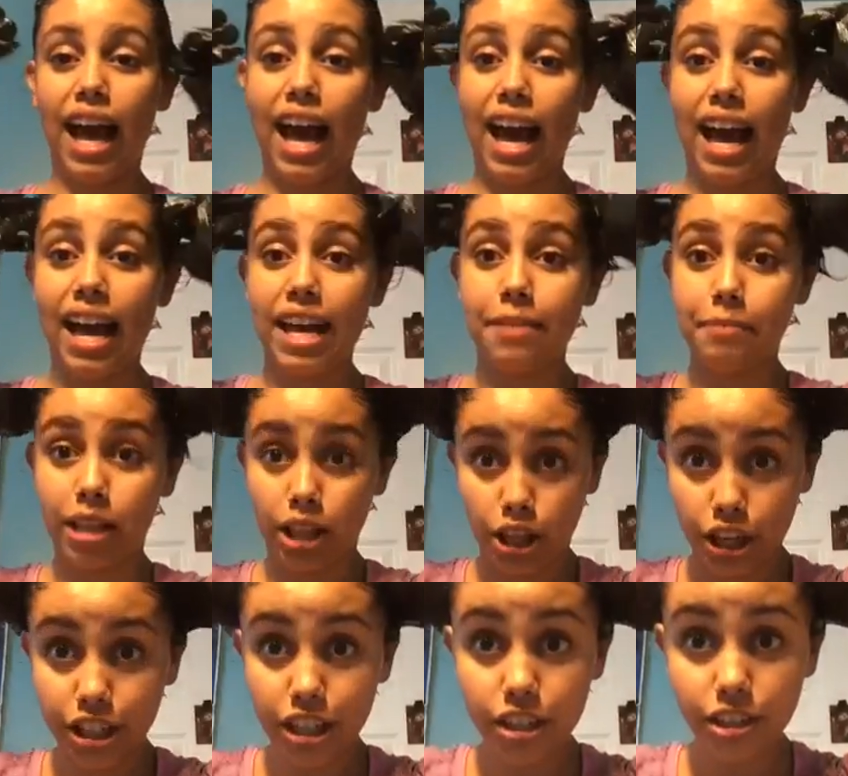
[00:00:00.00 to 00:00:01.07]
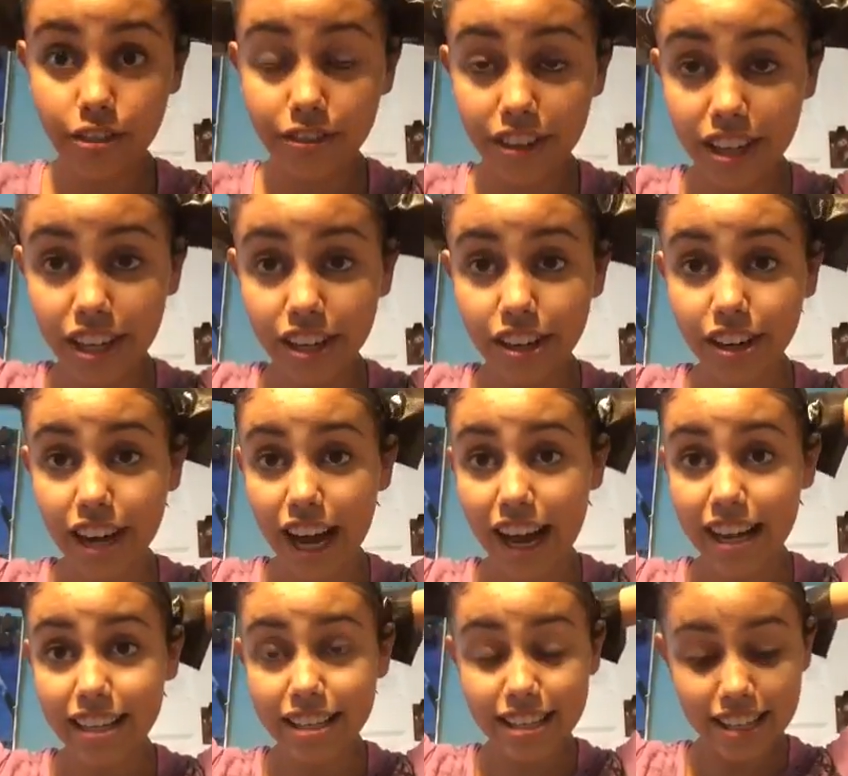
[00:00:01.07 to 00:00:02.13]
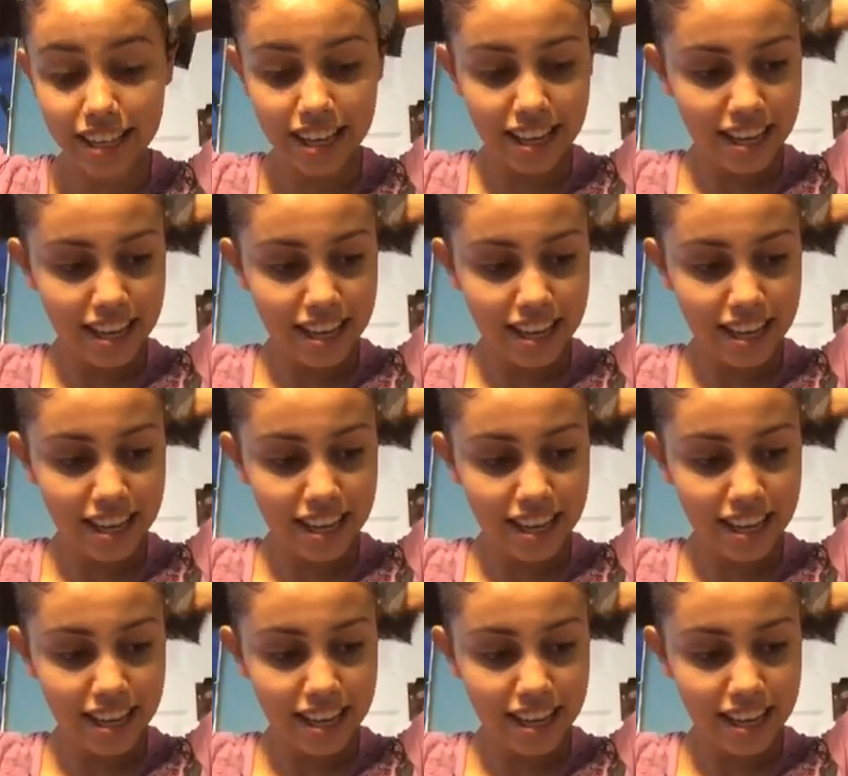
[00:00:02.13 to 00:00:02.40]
I'm allergic to vinegar, guys.